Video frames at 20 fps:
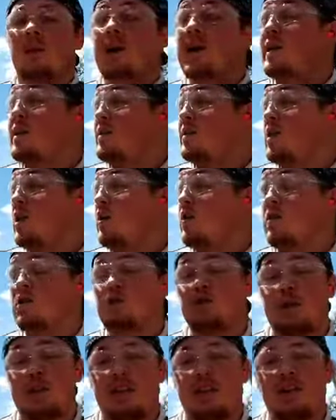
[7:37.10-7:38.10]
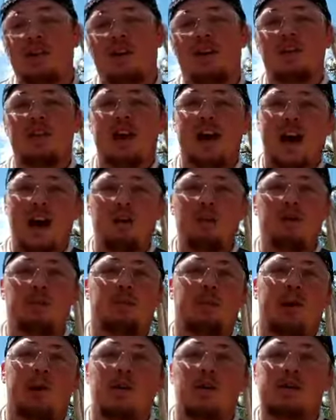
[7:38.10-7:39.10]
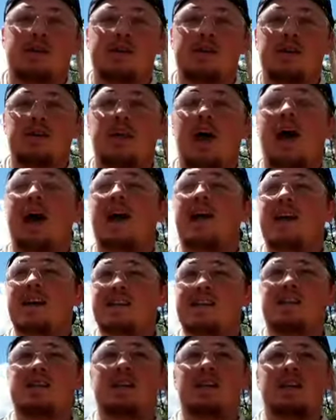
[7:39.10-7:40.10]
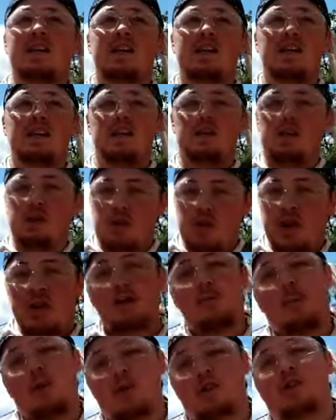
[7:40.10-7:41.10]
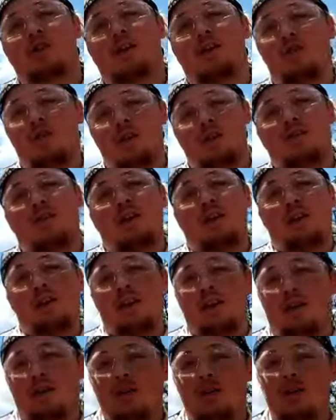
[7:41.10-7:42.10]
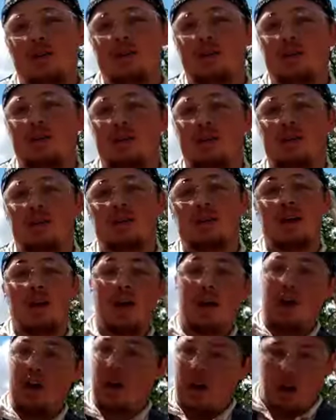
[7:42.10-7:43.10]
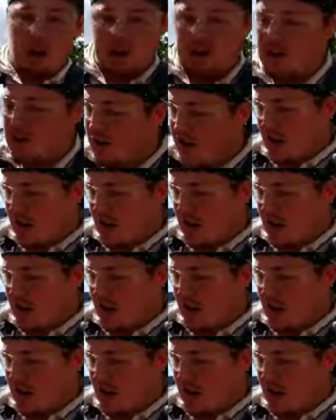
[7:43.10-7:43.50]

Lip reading: Alright, so the trigger on the Howdah broke, so that ends the shooting portion of this video. On to